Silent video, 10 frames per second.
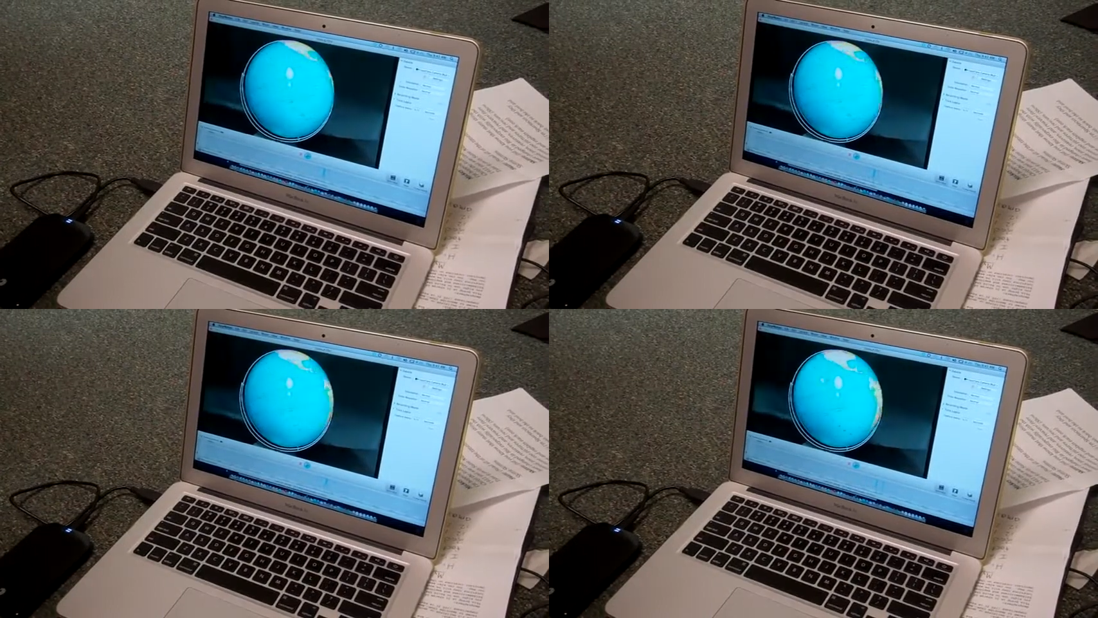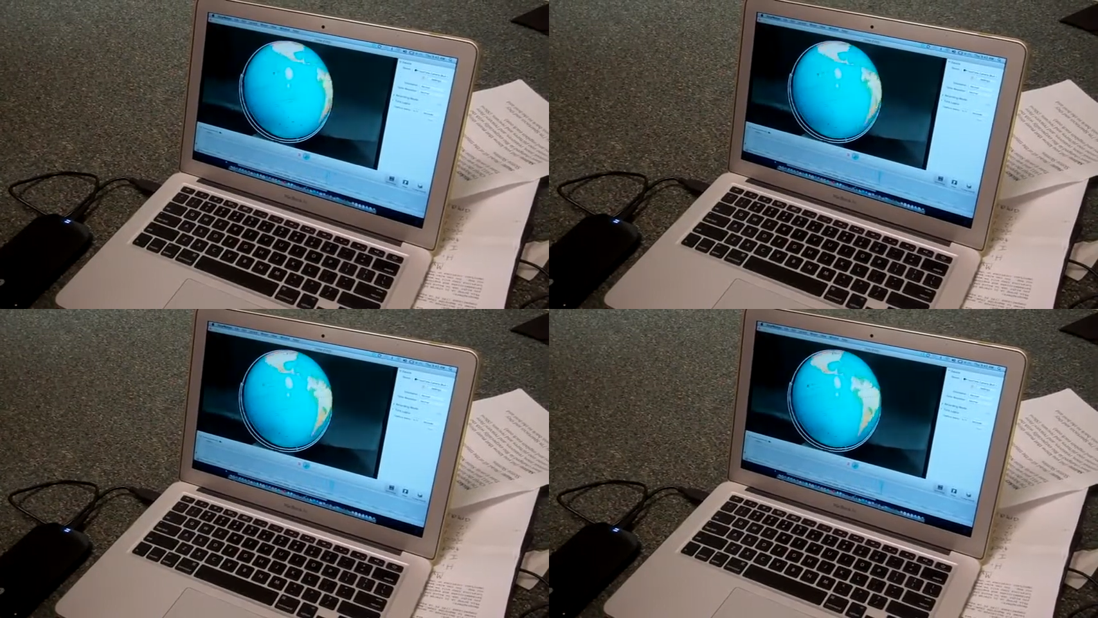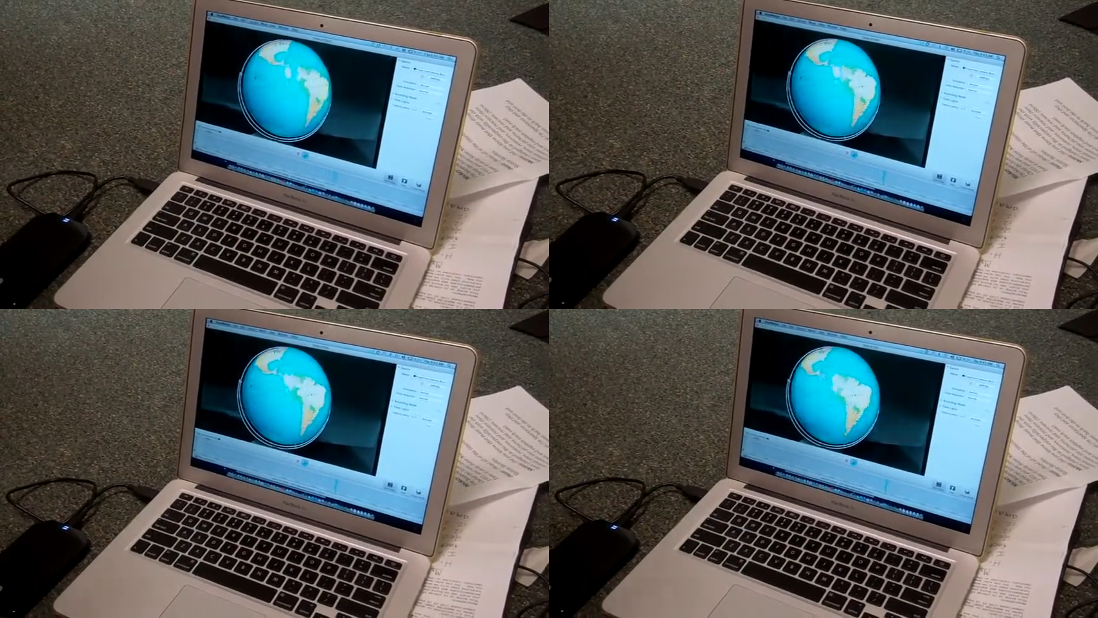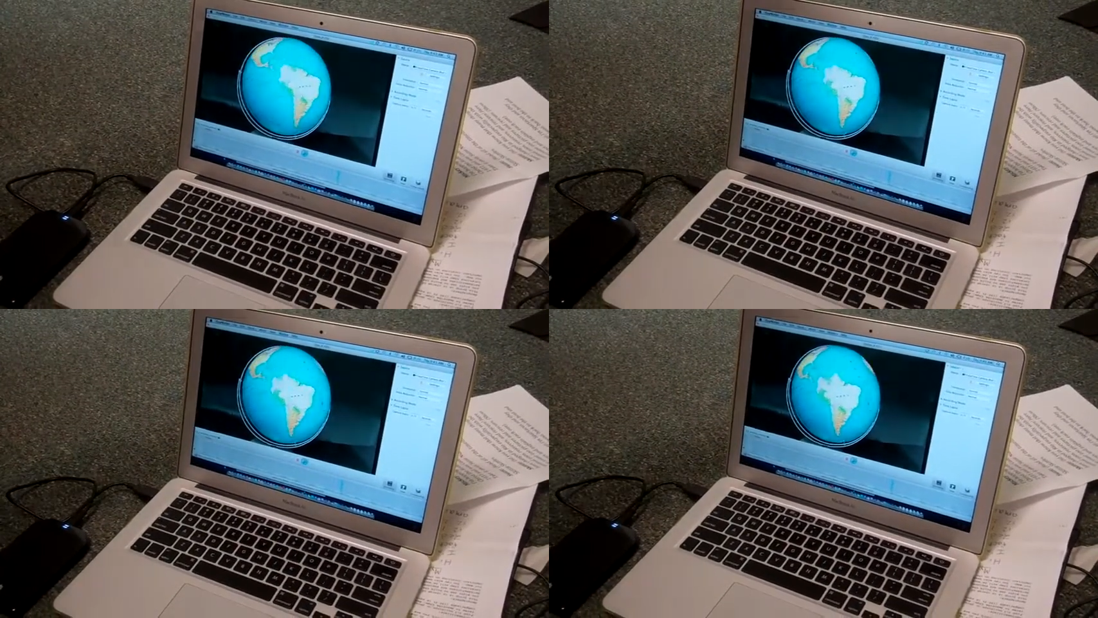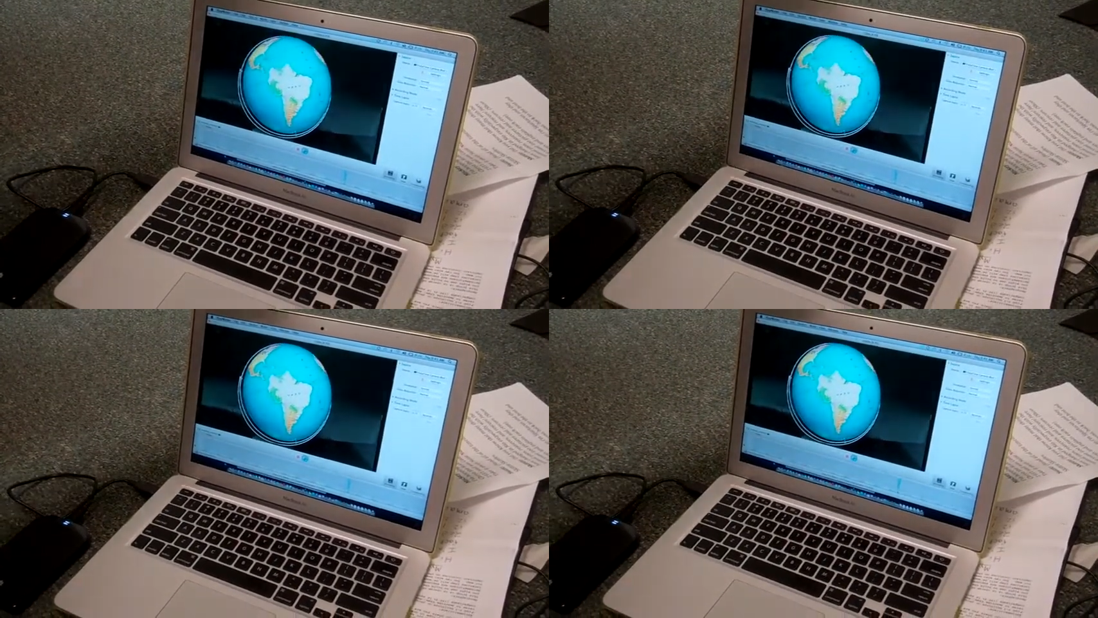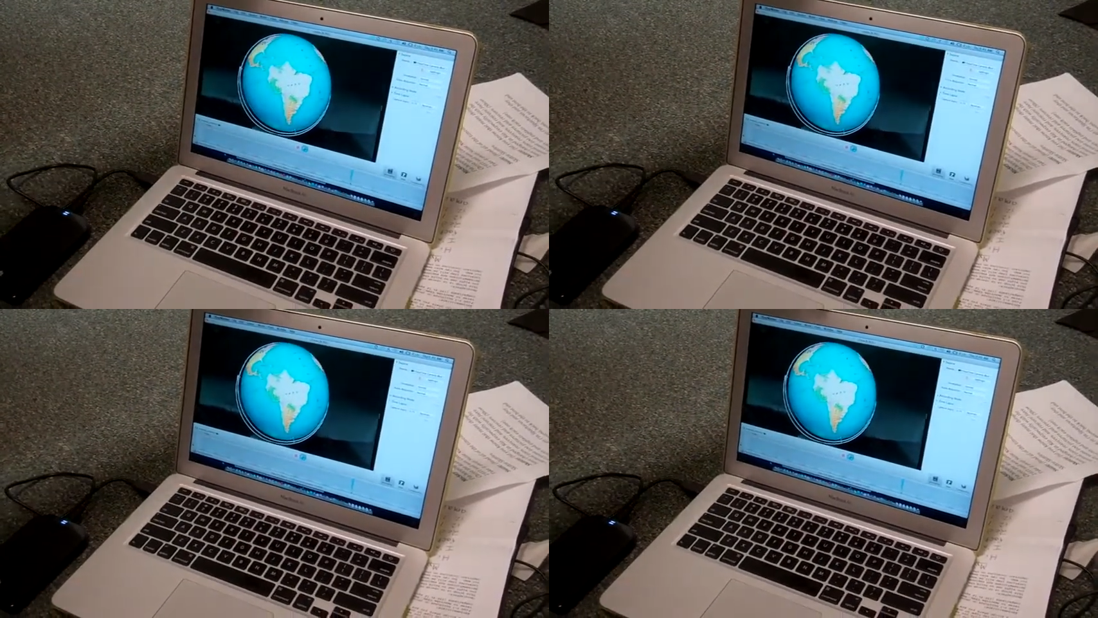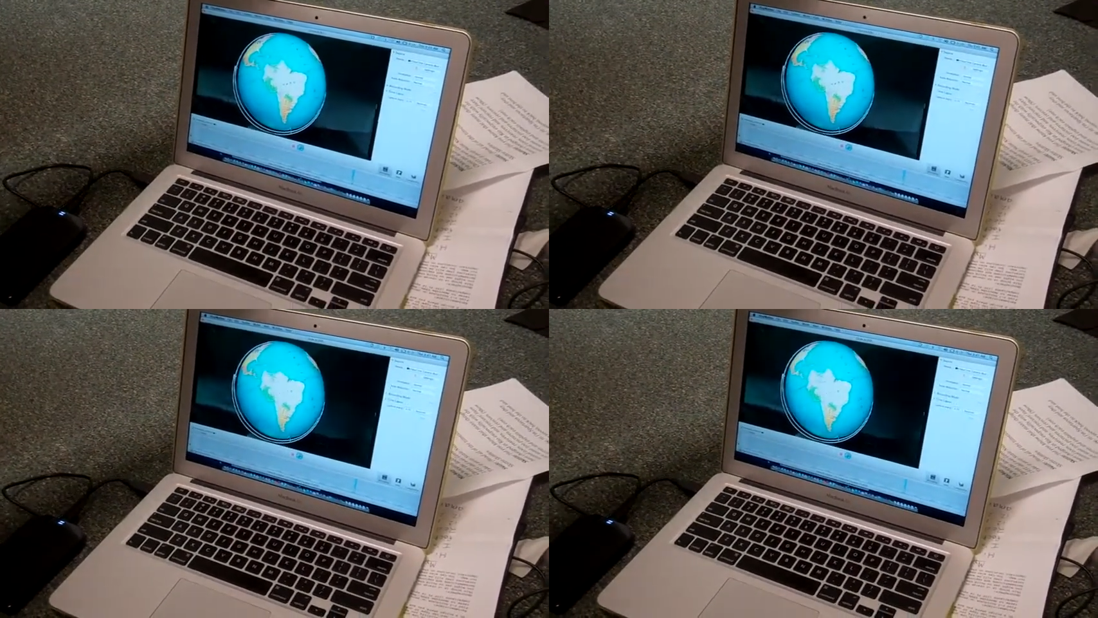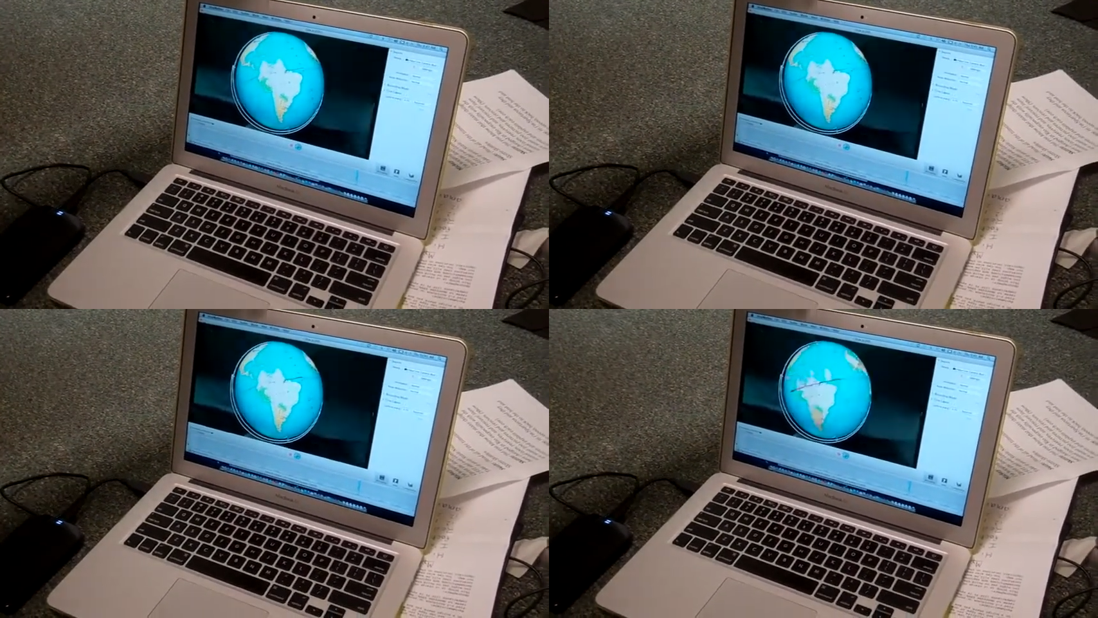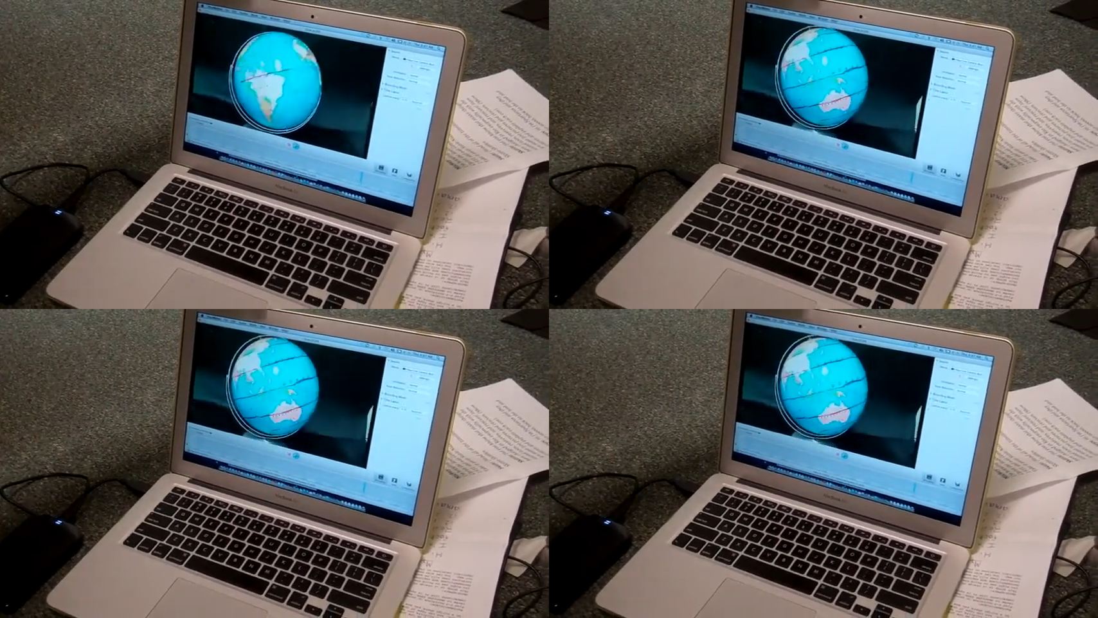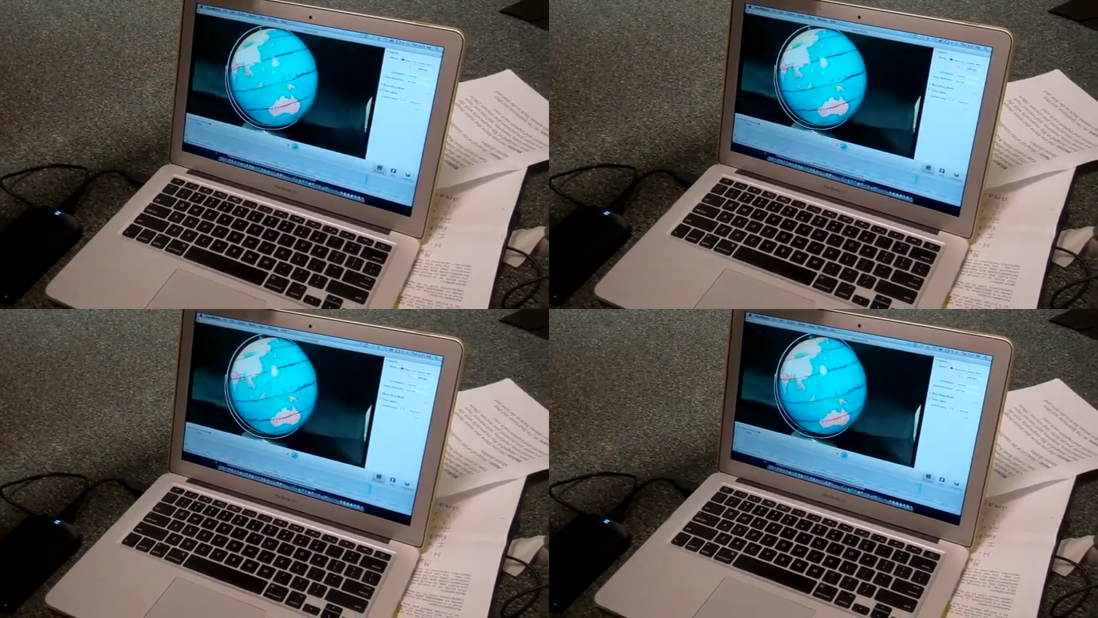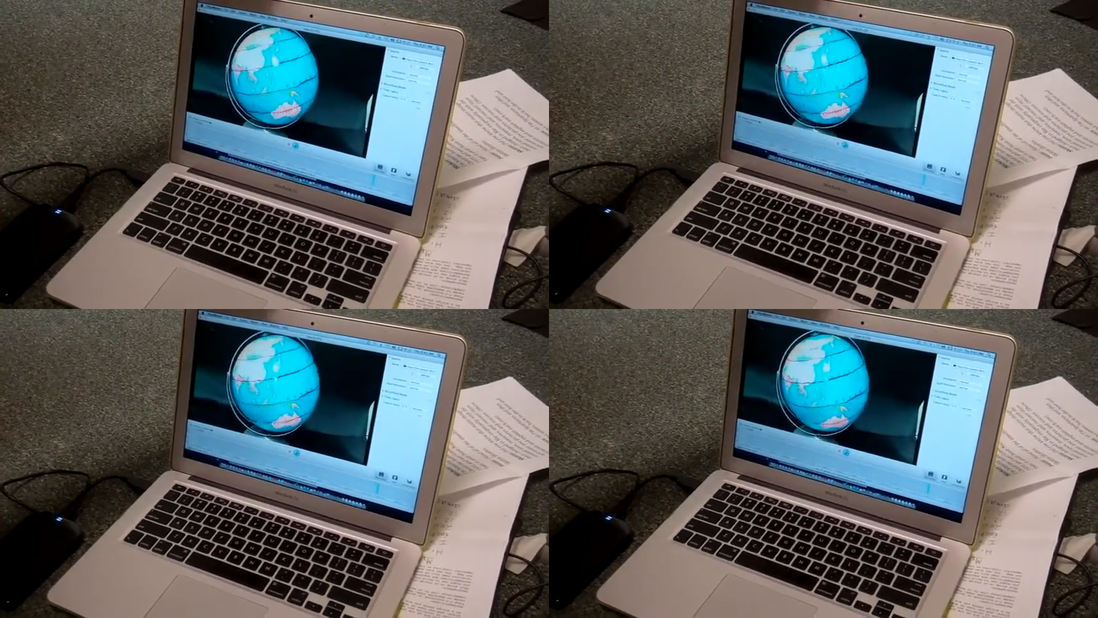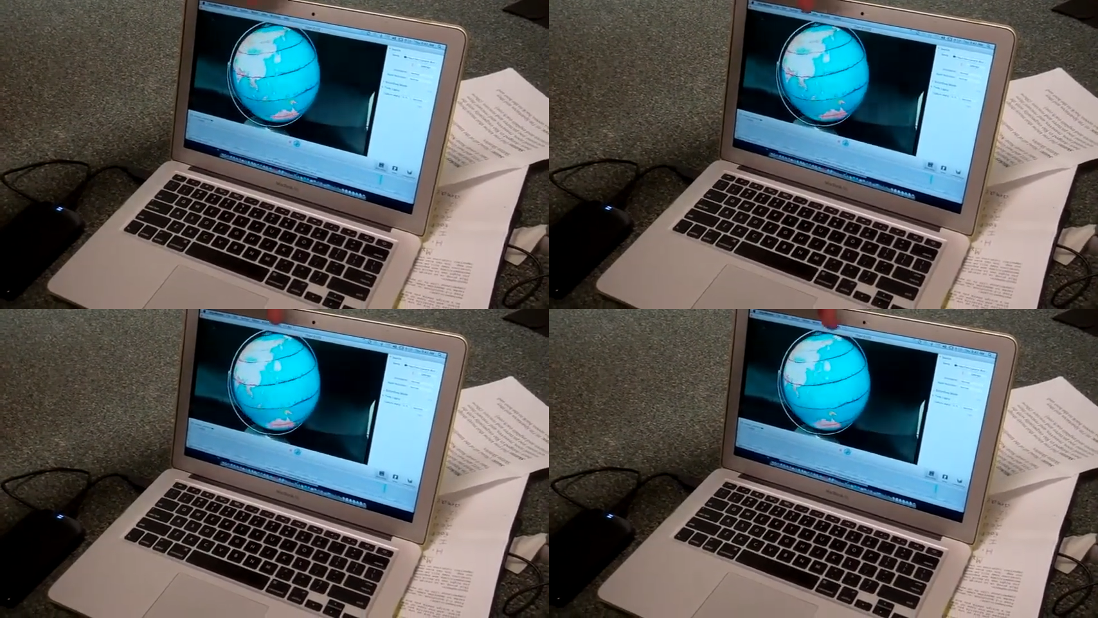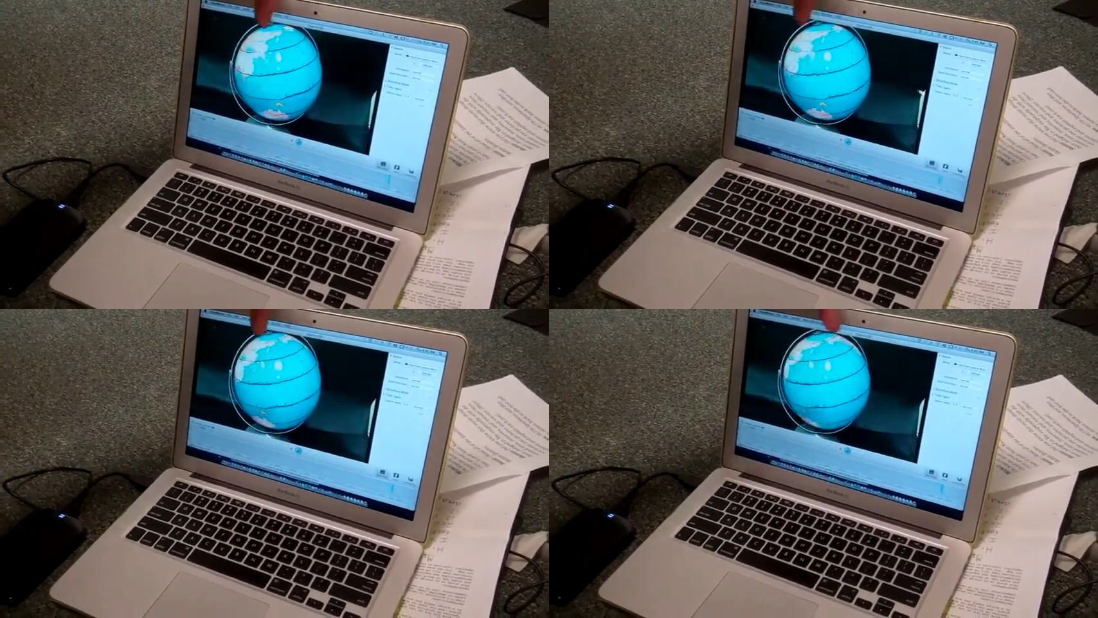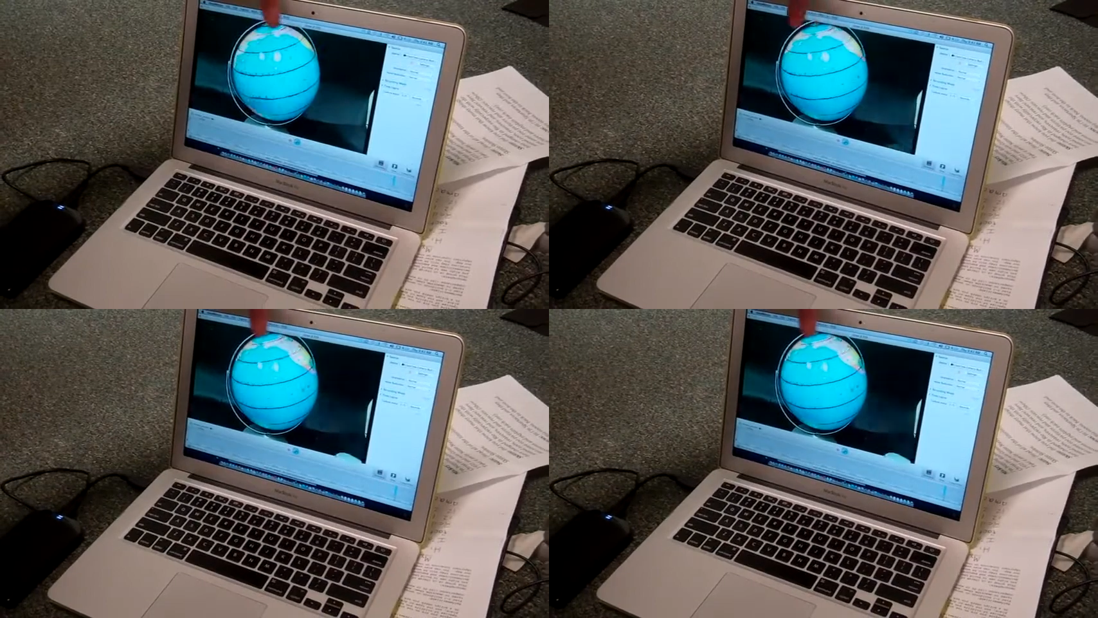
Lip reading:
(no speaker visible)